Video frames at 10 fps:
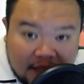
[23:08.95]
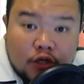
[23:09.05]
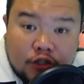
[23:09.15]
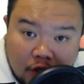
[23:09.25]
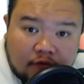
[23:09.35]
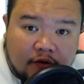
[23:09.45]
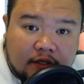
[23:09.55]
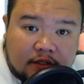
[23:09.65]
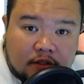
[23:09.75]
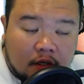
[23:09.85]
We need their
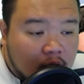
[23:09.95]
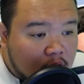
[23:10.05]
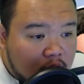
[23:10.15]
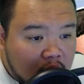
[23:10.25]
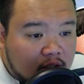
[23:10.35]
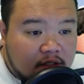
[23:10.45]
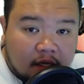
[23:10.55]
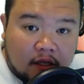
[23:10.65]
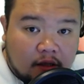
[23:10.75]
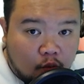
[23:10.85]
service.
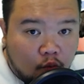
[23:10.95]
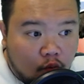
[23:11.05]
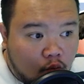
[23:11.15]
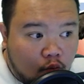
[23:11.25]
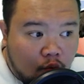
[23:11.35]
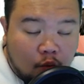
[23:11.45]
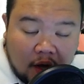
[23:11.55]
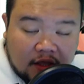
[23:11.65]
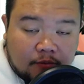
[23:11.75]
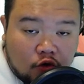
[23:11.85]
Not to say that
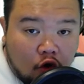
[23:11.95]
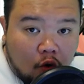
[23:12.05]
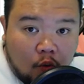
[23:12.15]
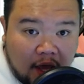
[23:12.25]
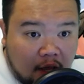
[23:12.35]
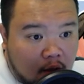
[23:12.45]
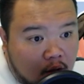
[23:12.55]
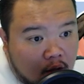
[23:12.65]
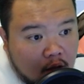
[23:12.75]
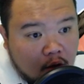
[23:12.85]
we want them to go
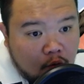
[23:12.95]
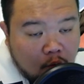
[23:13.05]
away.